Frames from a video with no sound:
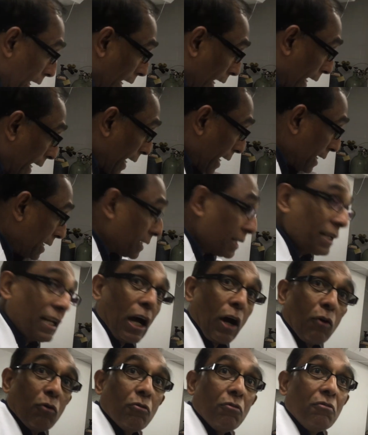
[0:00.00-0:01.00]
and
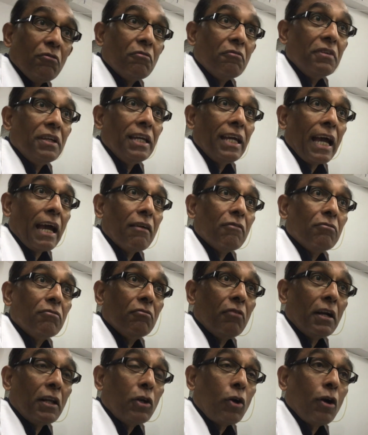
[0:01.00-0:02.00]
now we have
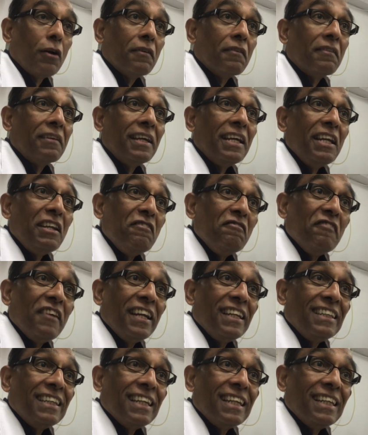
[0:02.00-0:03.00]
what you call
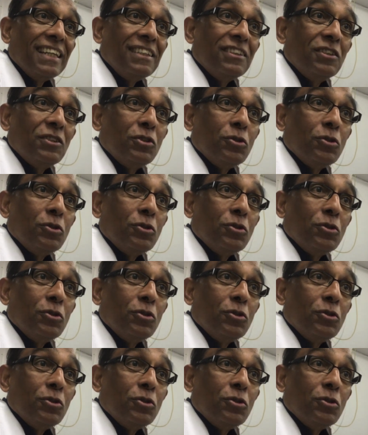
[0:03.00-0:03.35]
reinvented it